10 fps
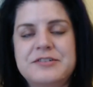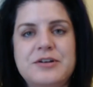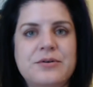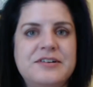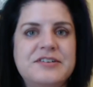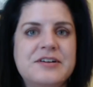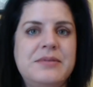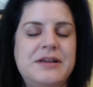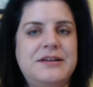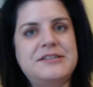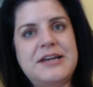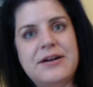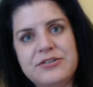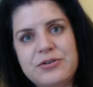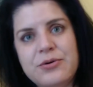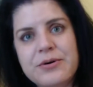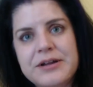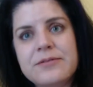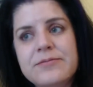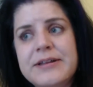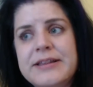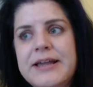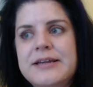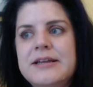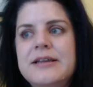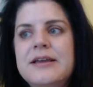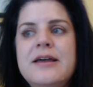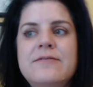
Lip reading: So this can be territorial related,